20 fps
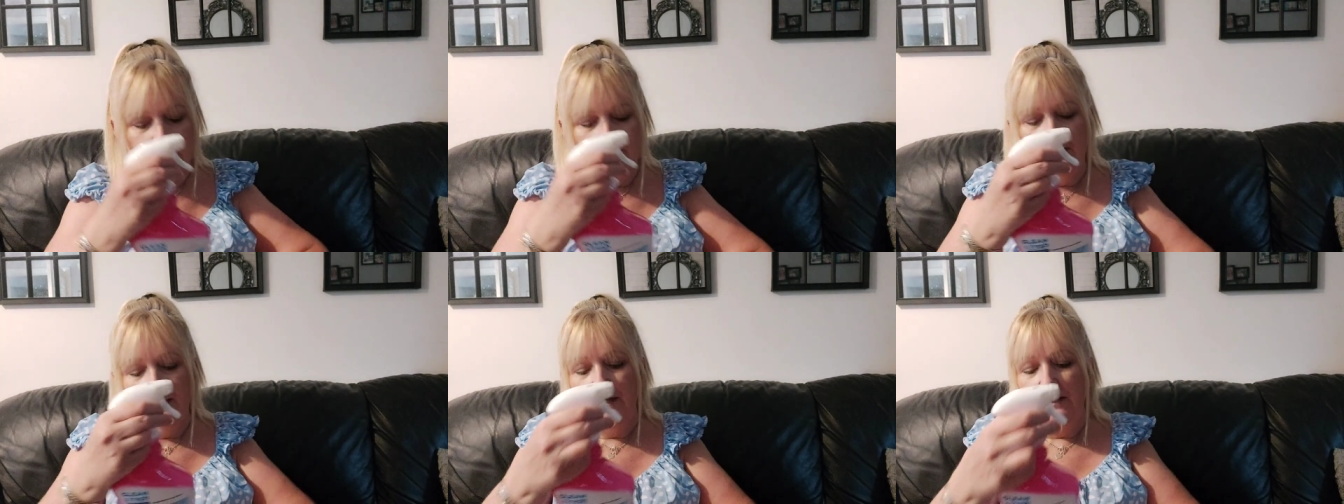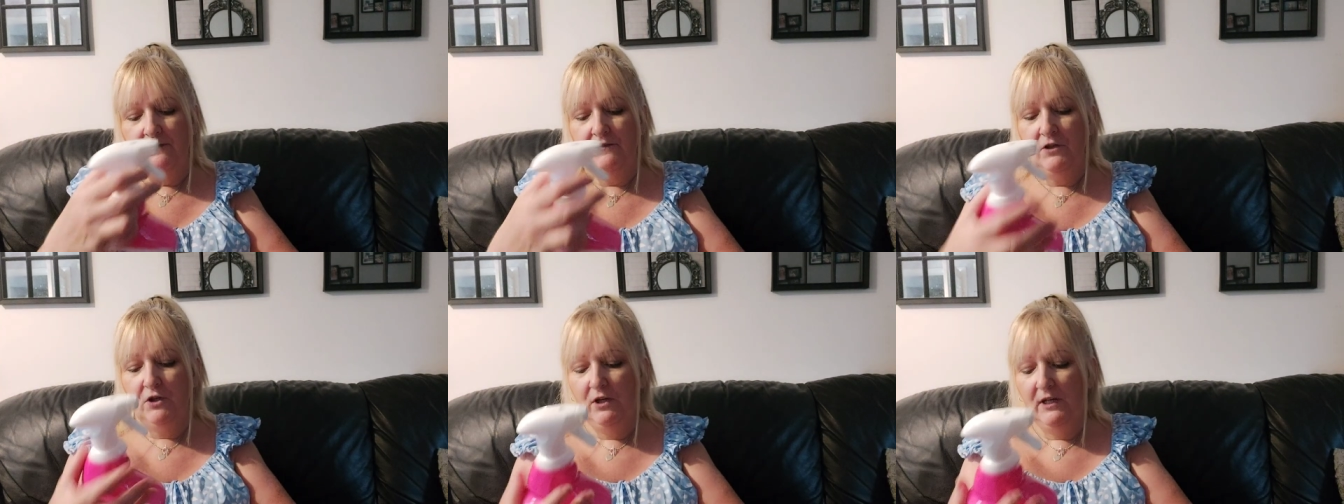Then
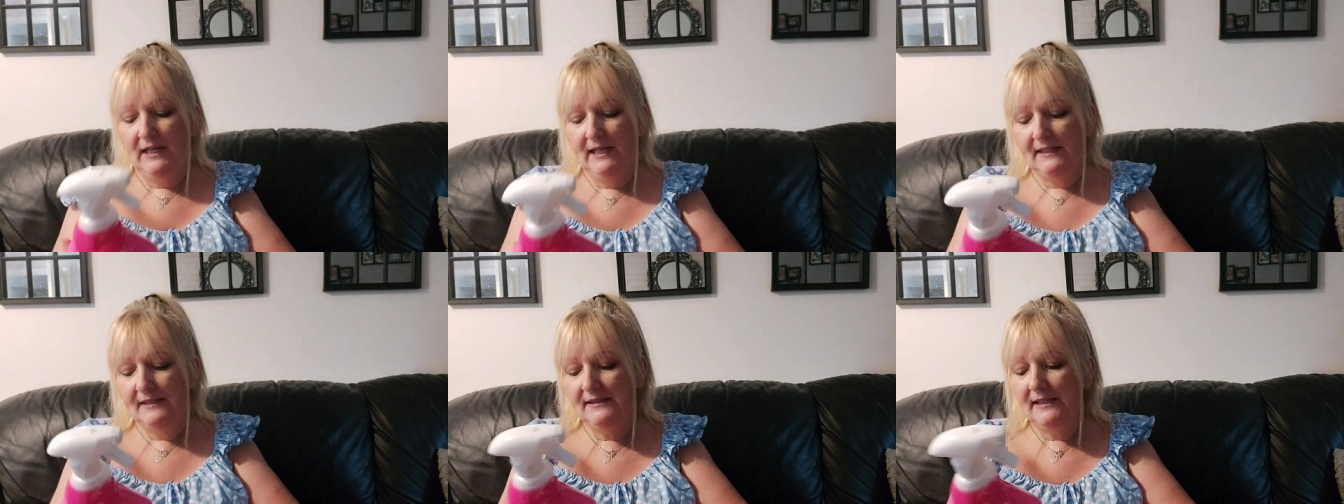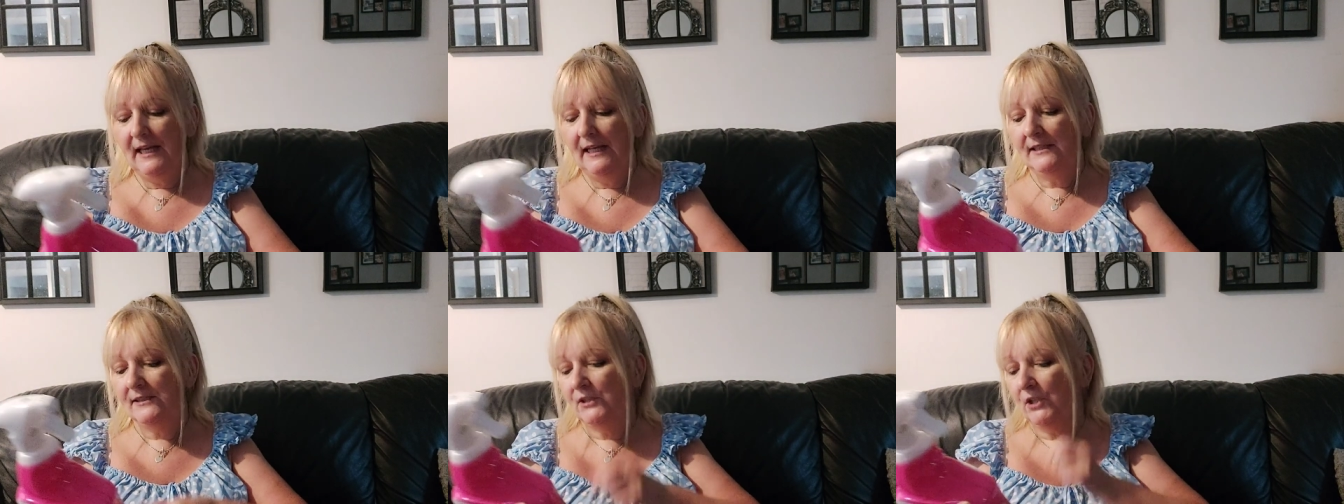I've got a
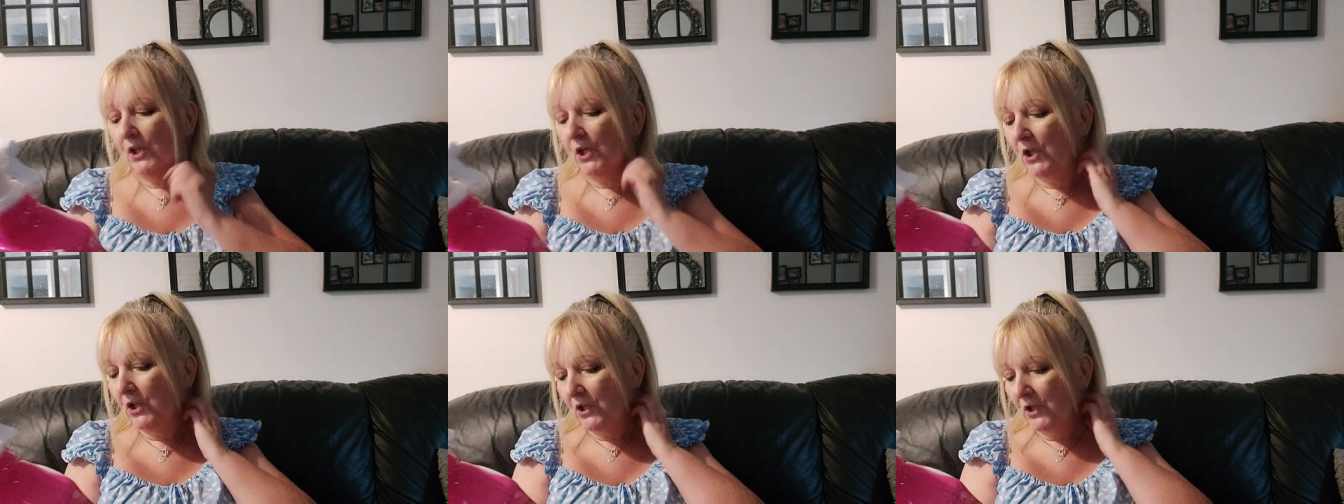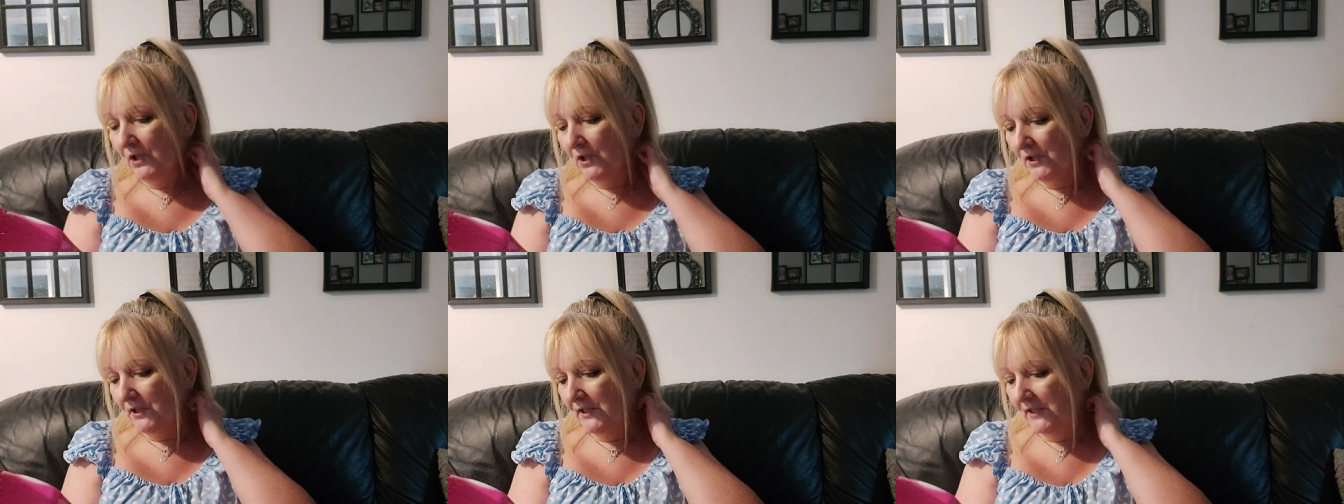Dettol
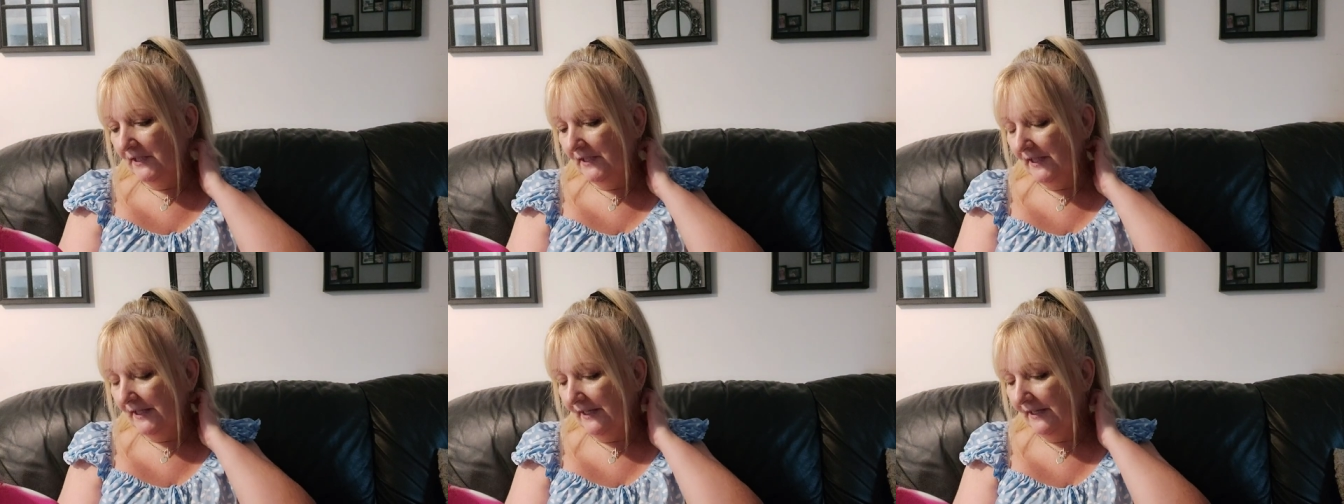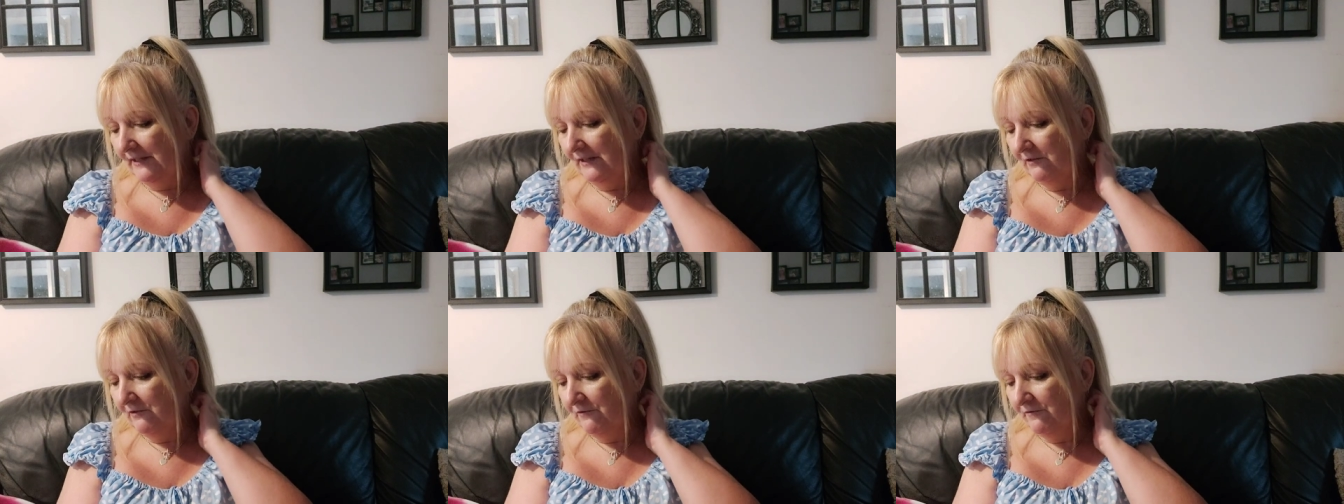
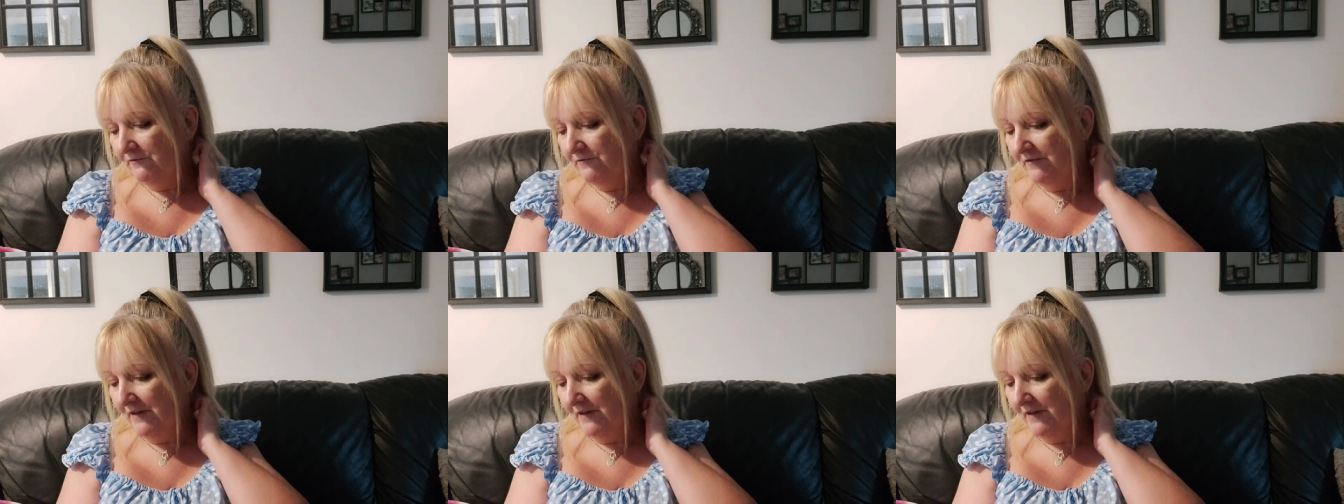Clean and